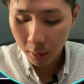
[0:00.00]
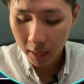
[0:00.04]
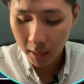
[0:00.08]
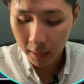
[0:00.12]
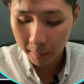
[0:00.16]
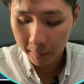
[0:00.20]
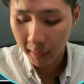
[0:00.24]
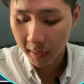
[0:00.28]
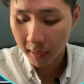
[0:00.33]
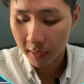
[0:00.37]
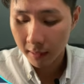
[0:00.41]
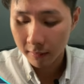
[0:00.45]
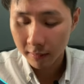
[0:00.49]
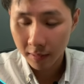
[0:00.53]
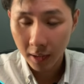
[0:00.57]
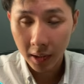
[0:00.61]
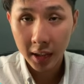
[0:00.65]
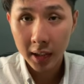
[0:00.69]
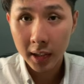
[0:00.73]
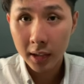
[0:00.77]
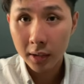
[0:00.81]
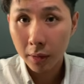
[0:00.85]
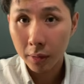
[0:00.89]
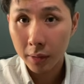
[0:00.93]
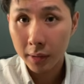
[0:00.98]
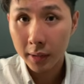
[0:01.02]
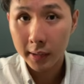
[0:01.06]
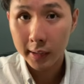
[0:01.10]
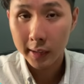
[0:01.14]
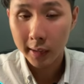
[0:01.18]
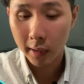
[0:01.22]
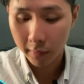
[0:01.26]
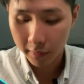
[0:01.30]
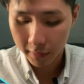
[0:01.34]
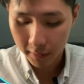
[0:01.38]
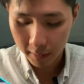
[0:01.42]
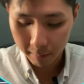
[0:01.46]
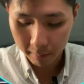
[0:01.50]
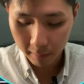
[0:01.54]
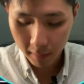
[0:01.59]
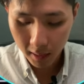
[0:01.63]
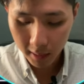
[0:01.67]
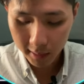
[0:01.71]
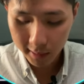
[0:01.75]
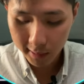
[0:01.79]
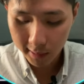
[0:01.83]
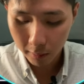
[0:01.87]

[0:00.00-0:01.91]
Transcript: keeping a running totals of the marks